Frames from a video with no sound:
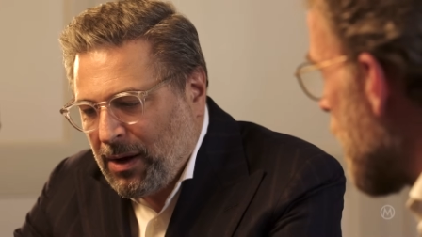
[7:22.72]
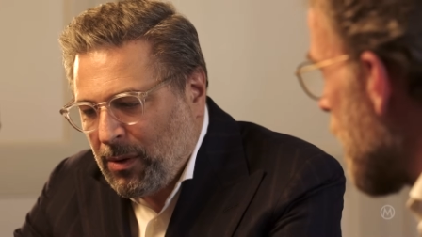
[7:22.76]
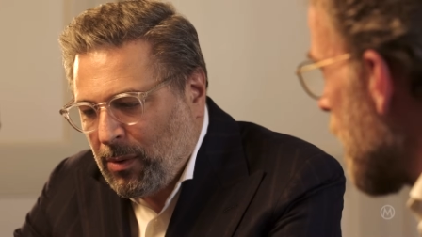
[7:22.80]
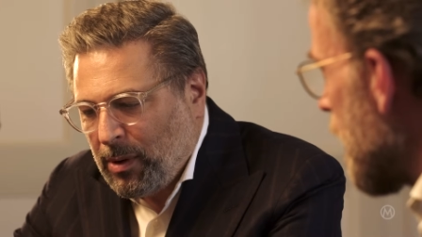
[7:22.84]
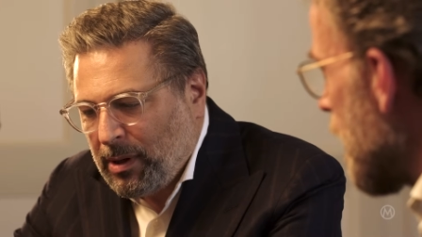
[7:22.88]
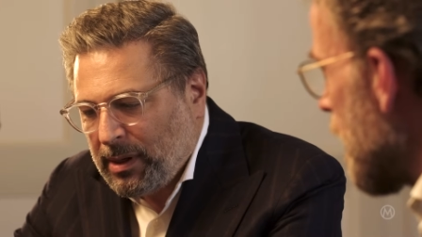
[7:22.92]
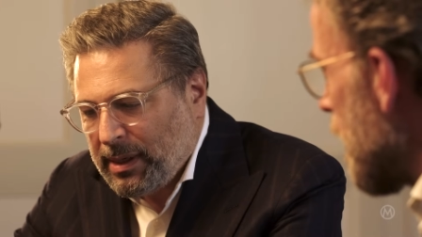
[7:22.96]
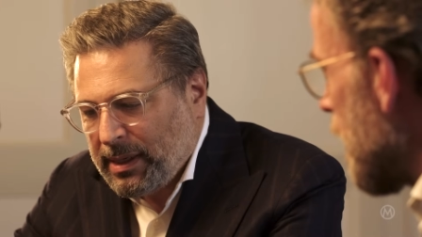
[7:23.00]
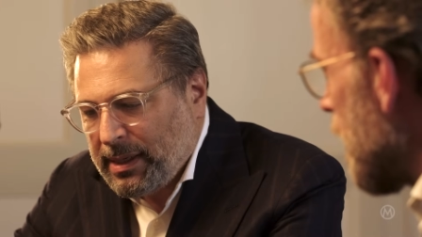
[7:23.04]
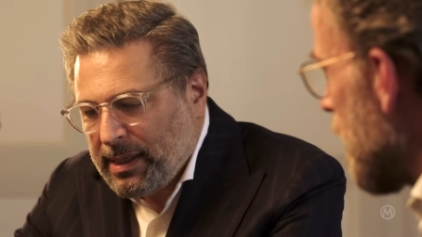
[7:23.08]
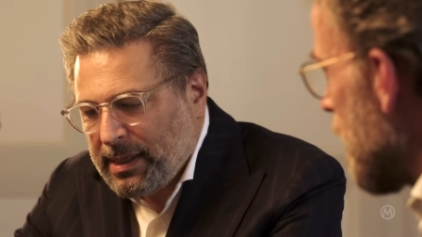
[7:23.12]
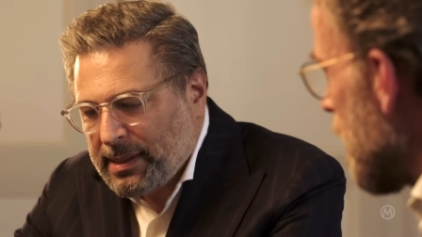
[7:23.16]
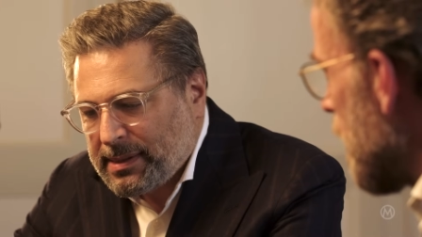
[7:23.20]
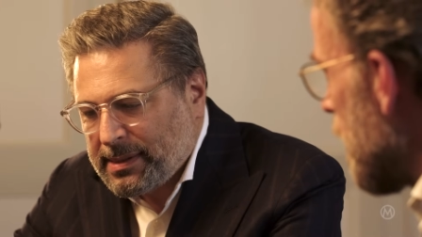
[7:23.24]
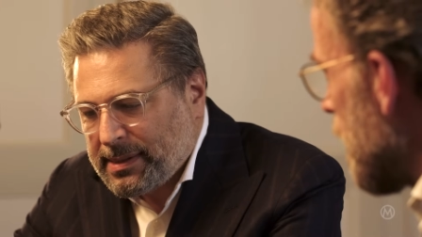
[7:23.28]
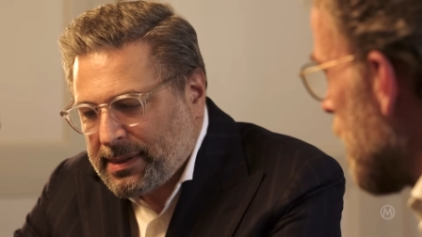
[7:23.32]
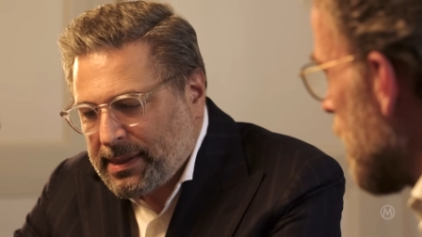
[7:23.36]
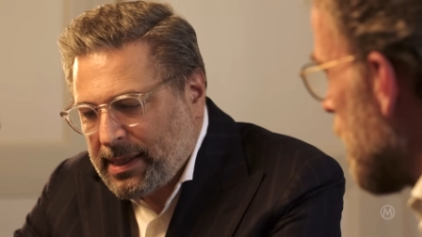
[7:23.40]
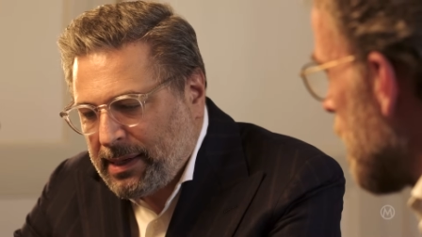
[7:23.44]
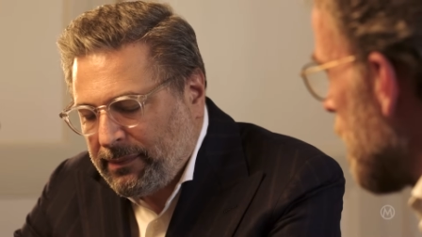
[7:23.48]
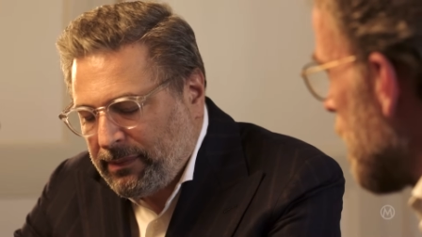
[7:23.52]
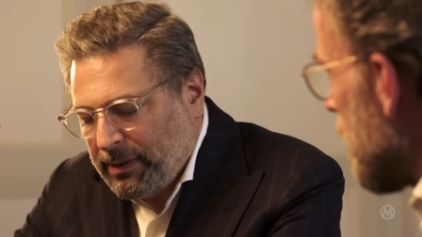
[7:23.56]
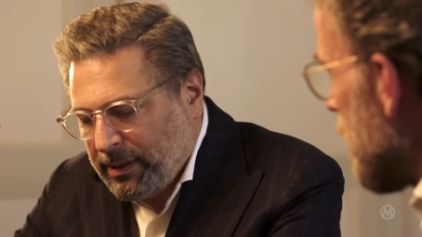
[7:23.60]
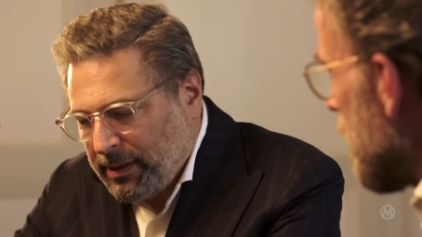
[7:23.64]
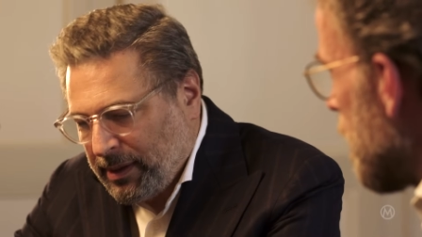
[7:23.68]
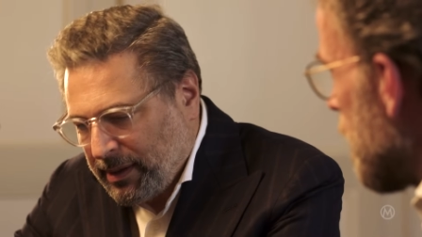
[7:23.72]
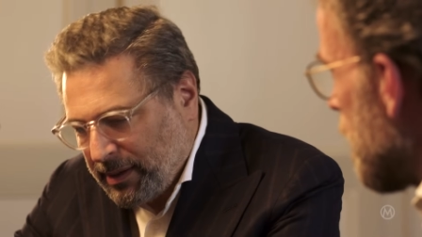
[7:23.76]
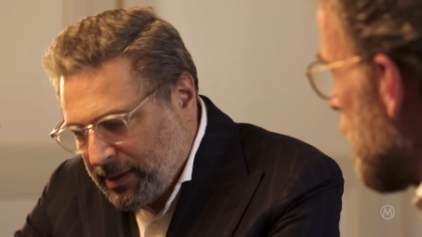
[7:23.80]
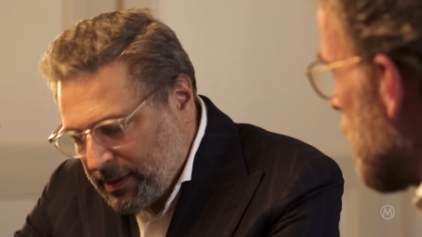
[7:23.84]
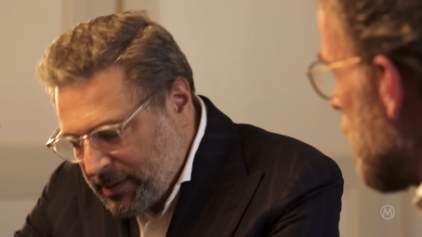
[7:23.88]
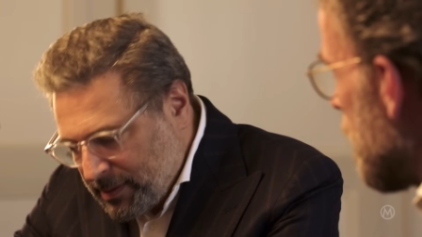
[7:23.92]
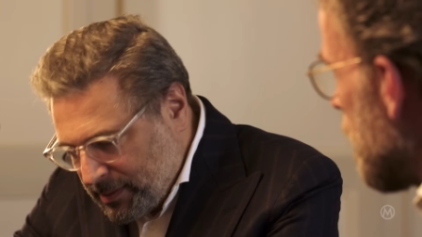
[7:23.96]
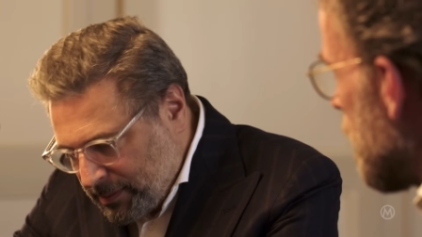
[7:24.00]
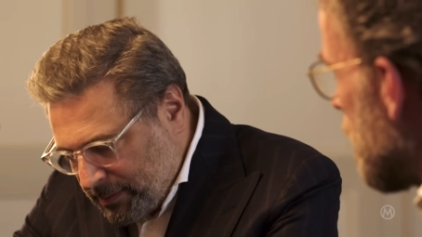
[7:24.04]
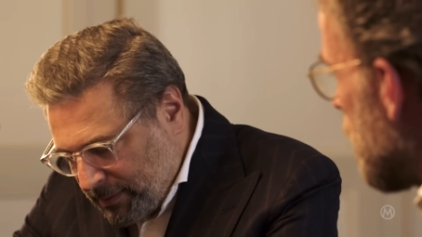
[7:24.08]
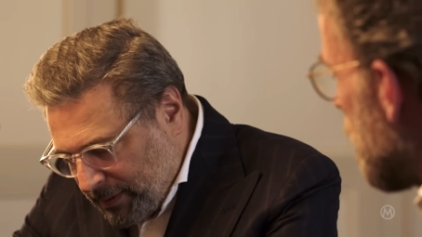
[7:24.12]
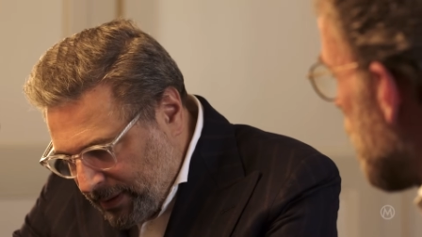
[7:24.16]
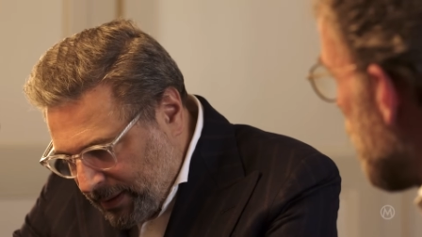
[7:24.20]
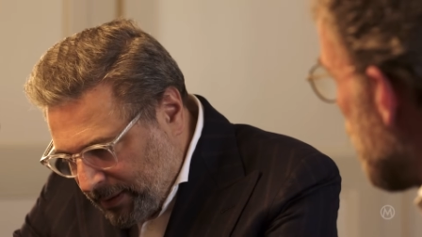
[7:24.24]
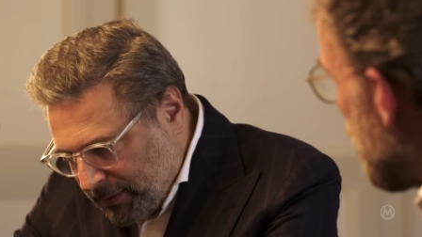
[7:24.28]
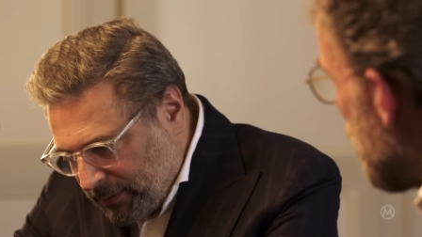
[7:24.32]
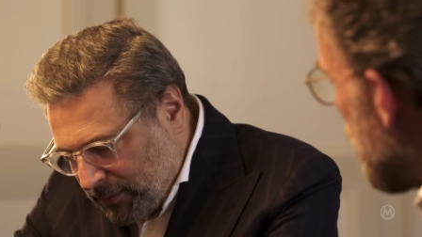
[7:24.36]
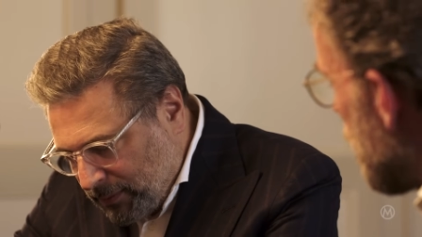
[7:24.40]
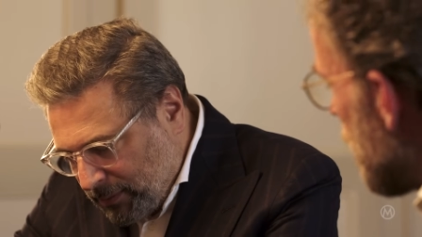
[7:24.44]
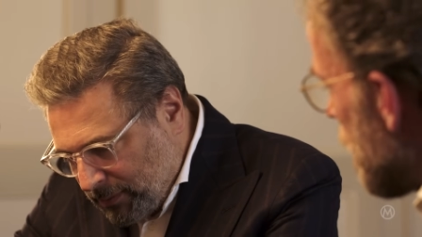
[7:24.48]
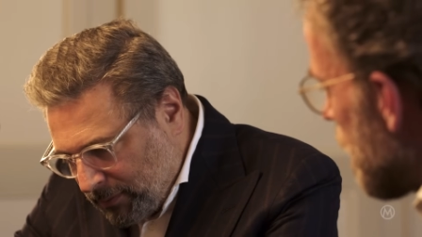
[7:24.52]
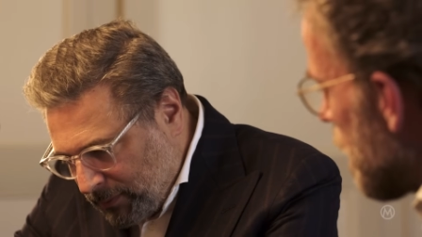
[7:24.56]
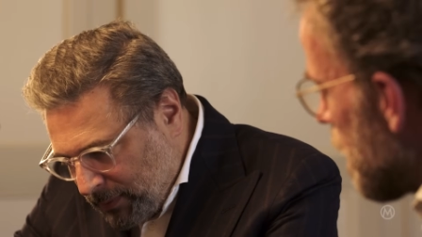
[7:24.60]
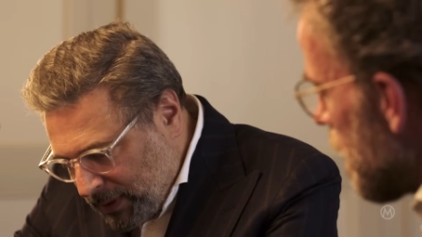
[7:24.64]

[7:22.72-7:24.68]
Well, everything is linked to